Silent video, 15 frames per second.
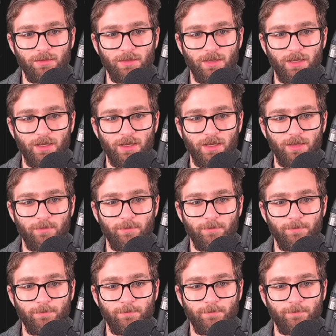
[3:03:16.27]

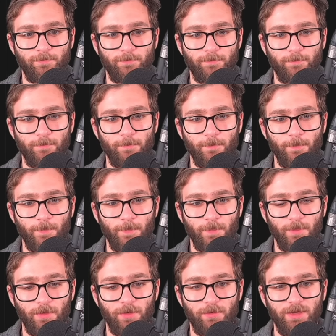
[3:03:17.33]
All
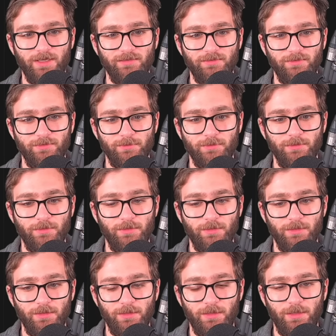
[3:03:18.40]
right.
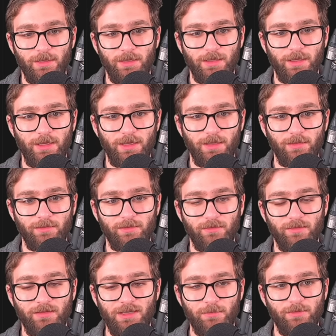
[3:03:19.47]
And
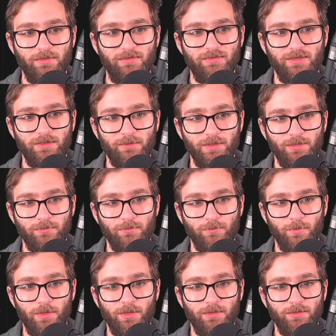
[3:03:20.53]
the name of the secret,
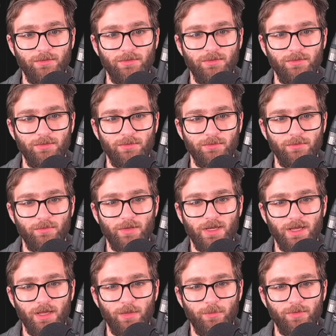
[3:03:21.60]
well, you can
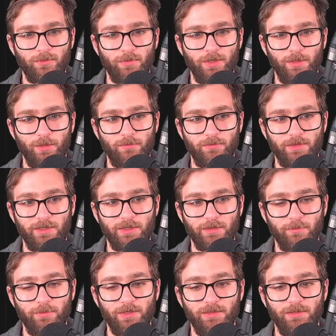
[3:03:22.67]
grab right over here,
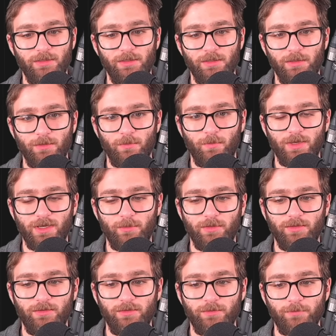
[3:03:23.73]
but what I want
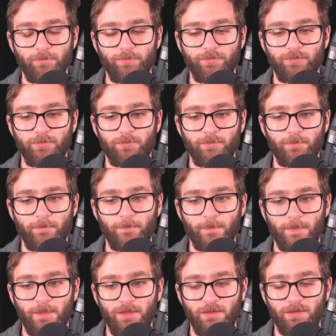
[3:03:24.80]
to do
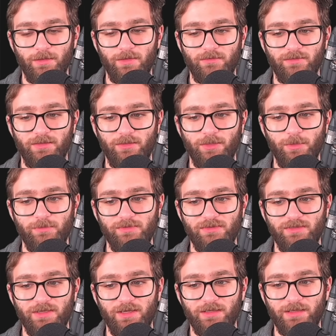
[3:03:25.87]
is say
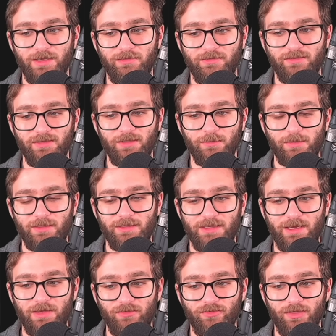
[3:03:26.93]
kubectl get secret
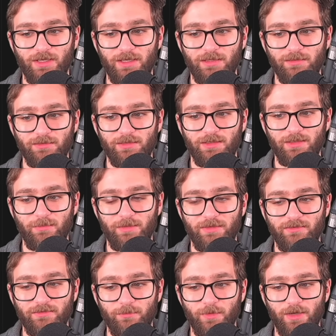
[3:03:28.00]
-n
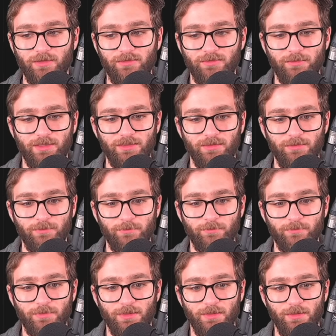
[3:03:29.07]
database monitoring
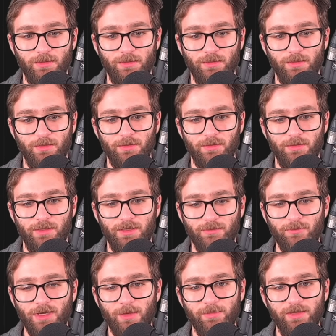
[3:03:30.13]
and
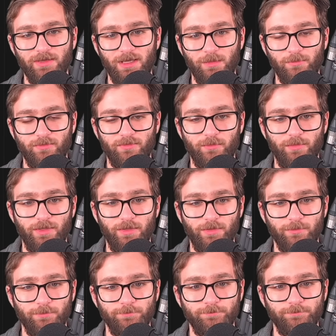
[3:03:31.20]
grab the name from here.